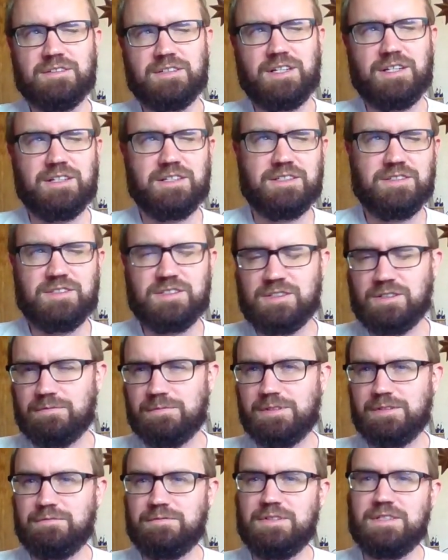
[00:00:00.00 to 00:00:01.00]
kind of
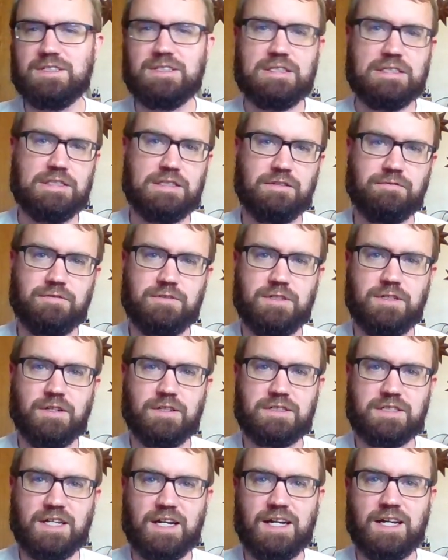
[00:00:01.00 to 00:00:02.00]
conservativeness of the New York
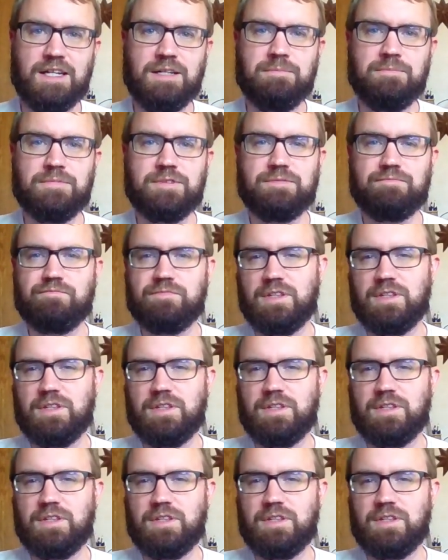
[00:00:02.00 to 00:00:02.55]
Times,